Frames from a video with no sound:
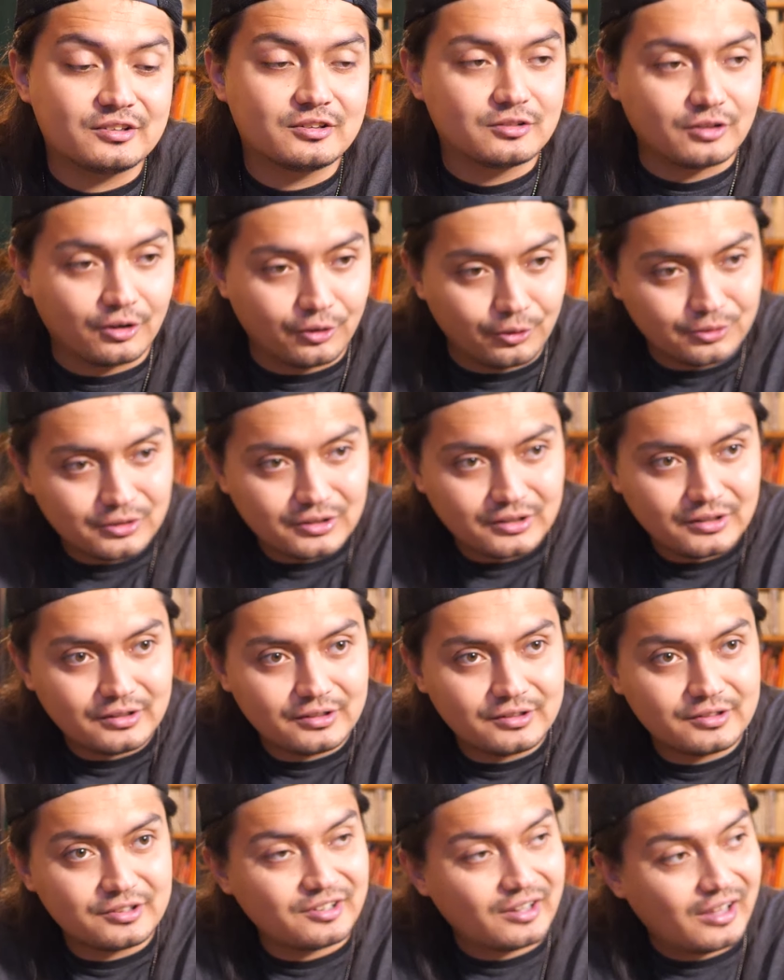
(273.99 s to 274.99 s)

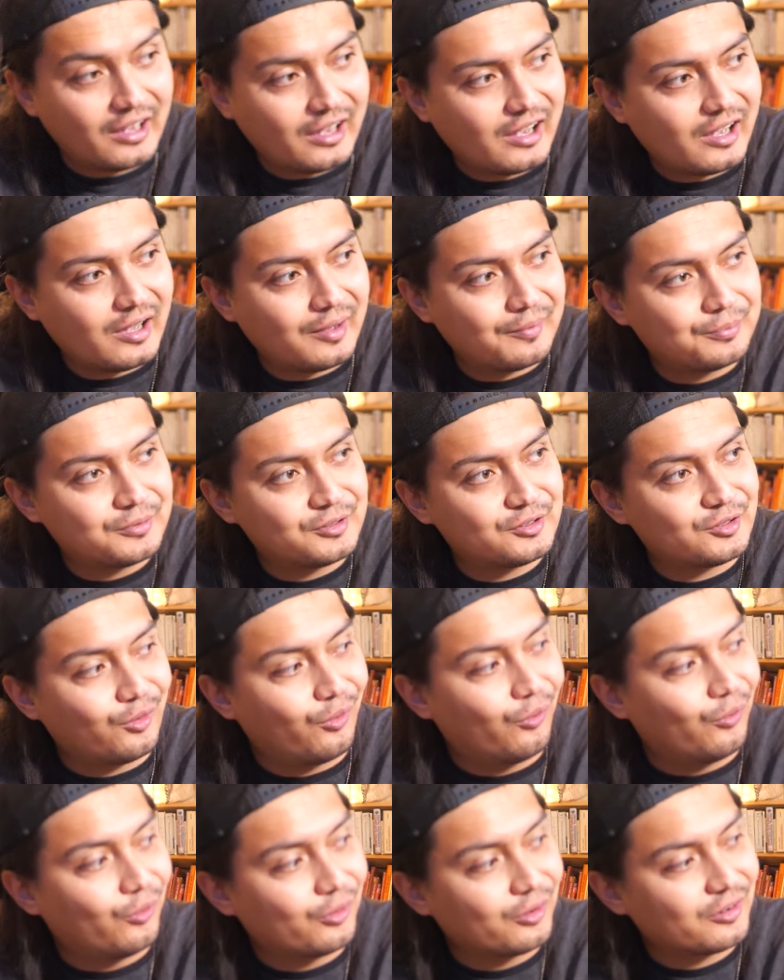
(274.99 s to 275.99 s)
Sony's apps
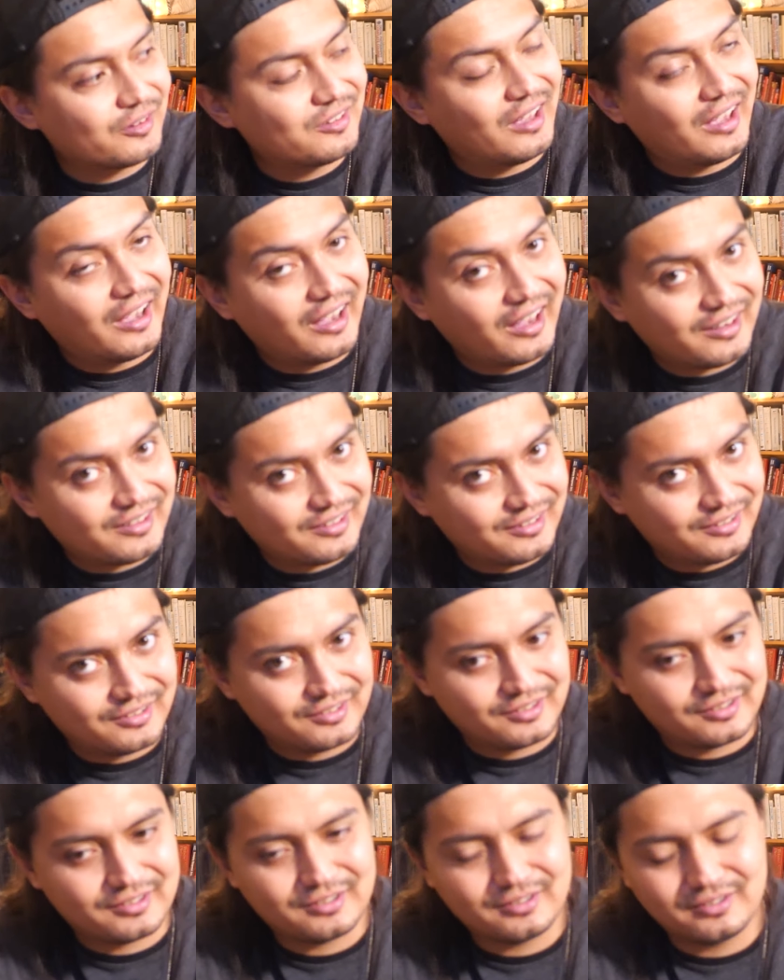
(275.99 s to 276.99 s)
or
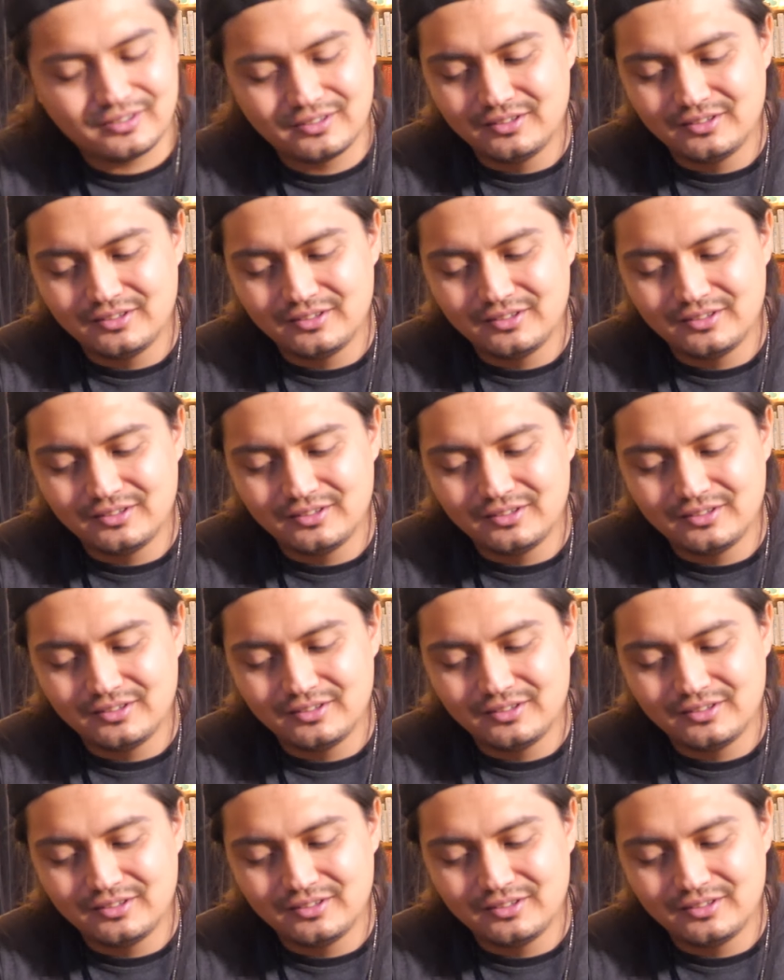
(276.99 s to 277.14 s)
Canon's.